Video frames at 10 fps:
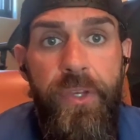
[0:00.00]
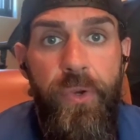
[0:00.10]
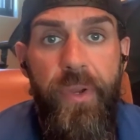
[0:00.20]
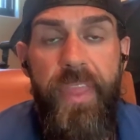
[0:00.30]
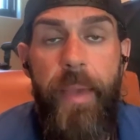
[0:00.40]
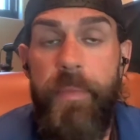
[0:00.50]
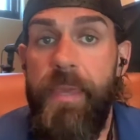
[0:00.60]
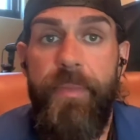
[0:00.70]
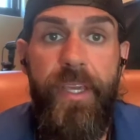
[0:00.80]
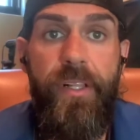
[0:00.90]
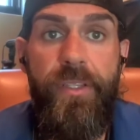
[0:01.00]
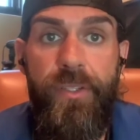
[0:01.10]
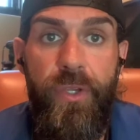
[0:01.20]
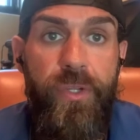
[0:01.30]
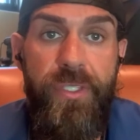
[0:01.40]
during that meat meal,
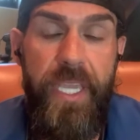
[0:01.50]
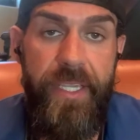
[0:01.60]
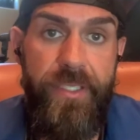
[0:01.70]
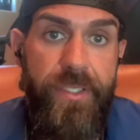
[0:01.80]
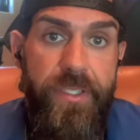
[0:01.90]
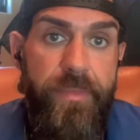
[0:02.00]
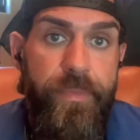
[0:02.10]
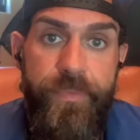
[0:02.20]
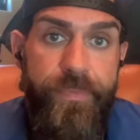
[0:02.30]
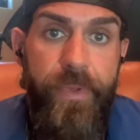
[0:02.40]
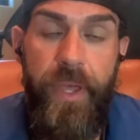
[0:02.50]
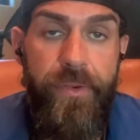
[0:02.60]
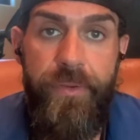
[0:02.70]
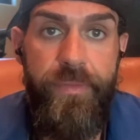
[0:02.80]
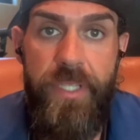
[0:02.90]
you could take some
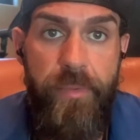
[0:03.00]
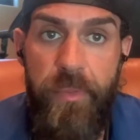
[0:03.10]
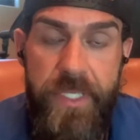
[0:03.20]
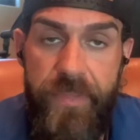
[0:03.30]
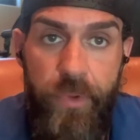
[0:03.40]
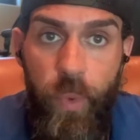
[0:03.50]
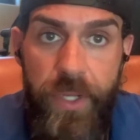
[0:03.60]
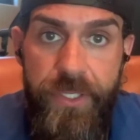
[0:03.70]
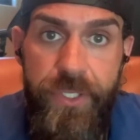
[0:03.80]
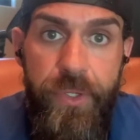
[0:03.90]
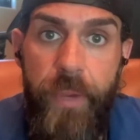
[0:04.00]
other supplements if you wanted to.